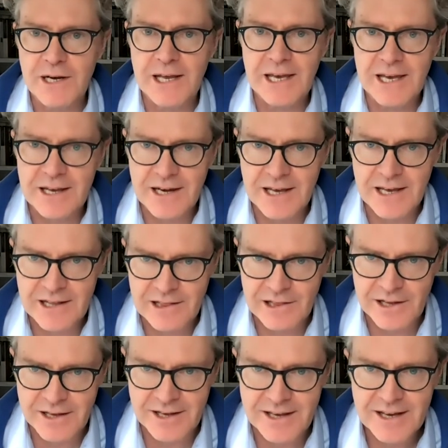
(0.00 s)
in
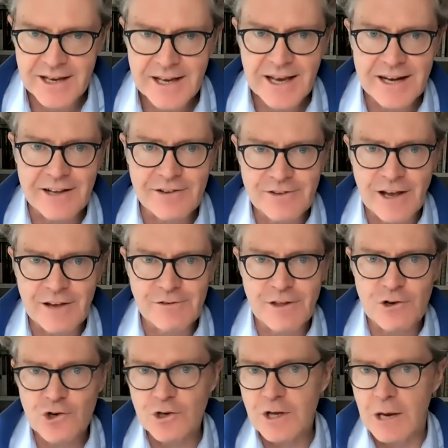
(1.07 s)
Italy. And he says this
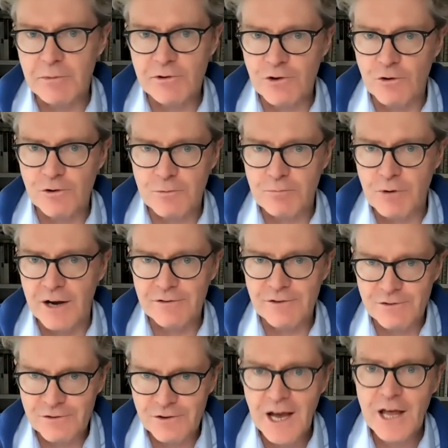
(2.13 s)
should come as no surprise,
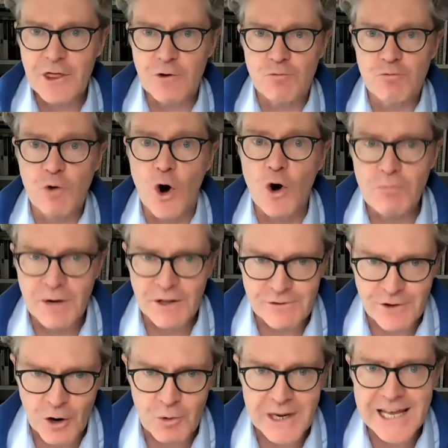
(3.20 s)
since the Romans
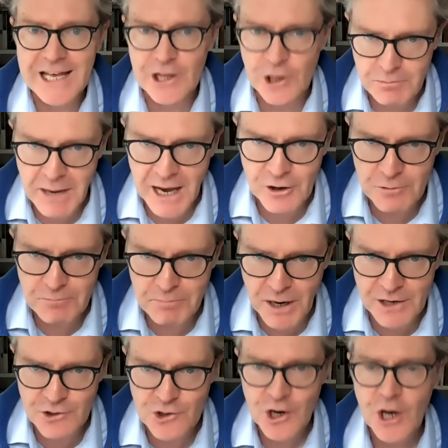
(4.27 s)
are an ill-mannered
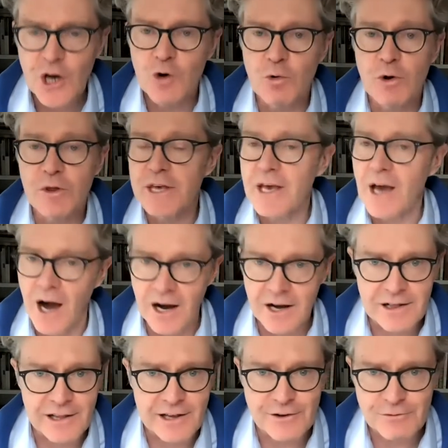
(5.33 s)
bunch who are the
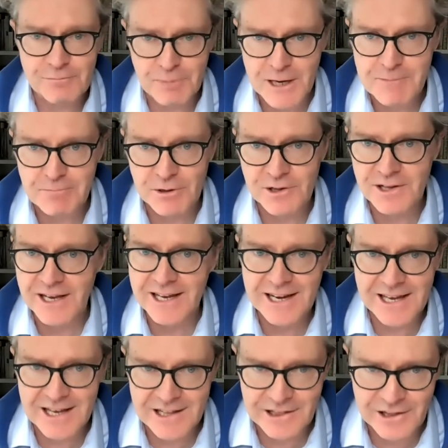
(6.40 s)
ugliest people in
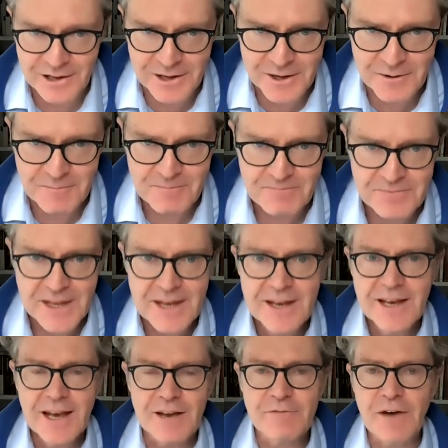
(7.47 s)
Italy.
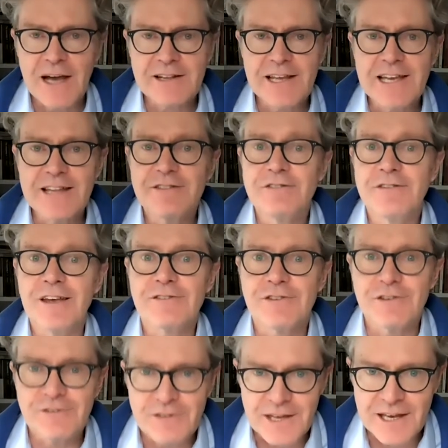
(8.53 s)
In fact, he
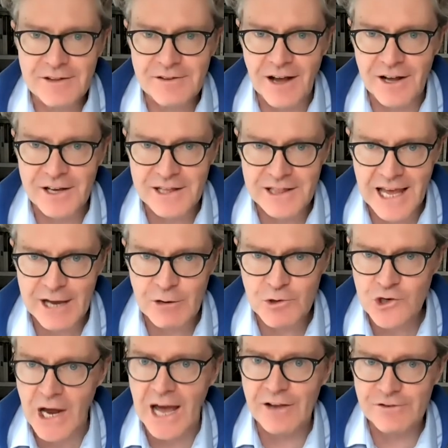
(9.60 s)
disses the Italian language
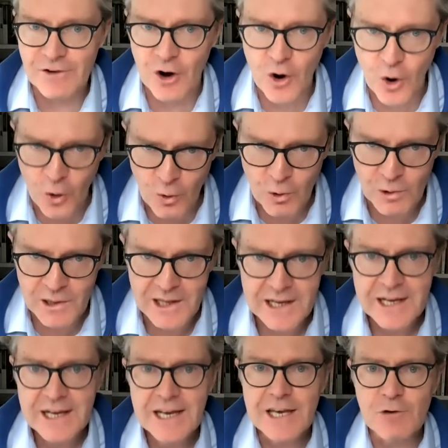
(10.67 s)
as a whole.
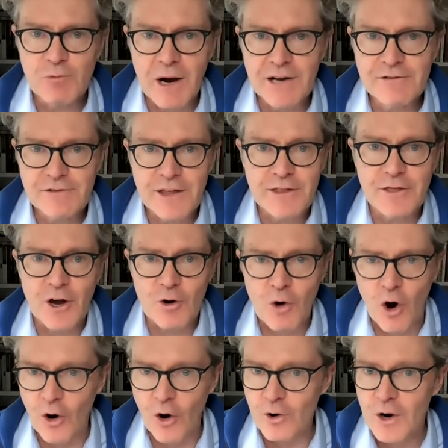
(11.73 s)
He writes that there
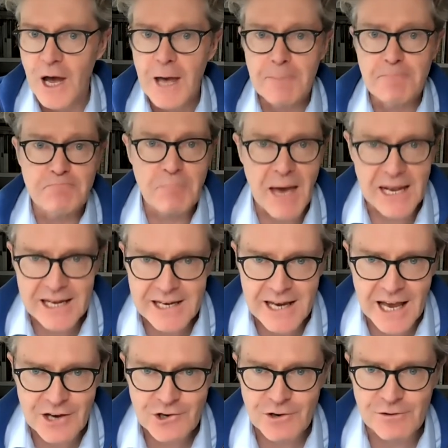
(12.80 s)
are many
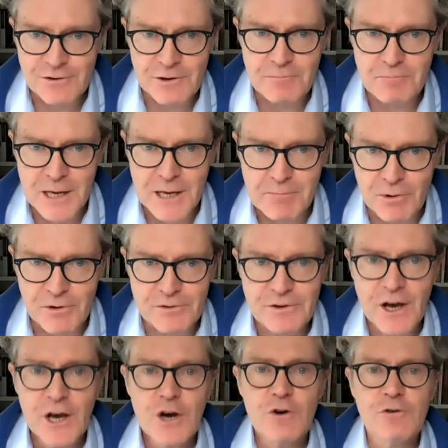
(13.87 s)
nations and peoples
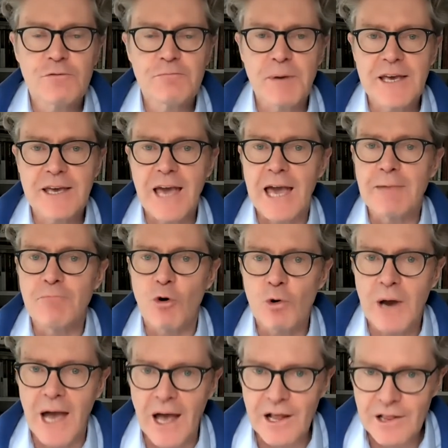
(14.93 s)
who speak a more
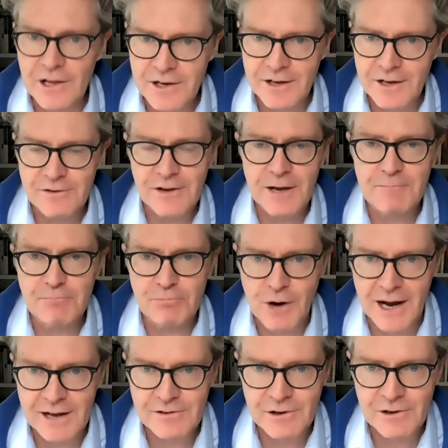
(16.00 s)
elegant and
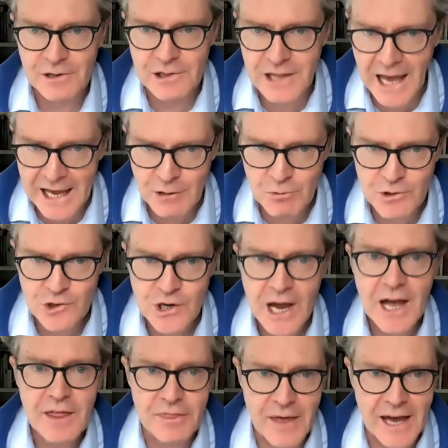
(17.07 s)
practical language
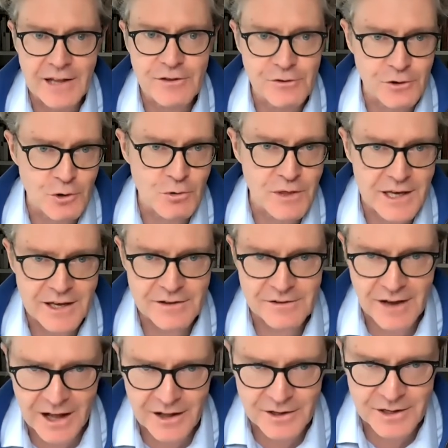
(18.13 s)
than do the
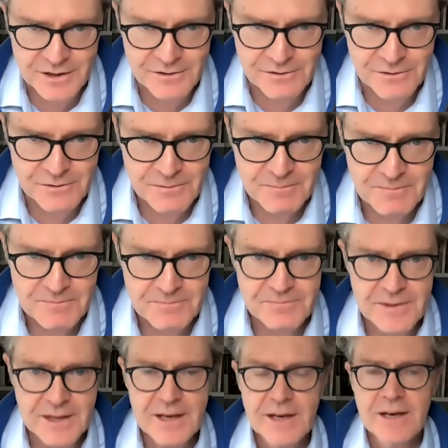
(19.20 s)
Italians.
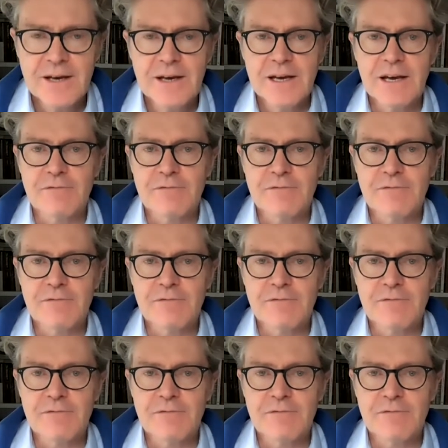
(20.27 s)
If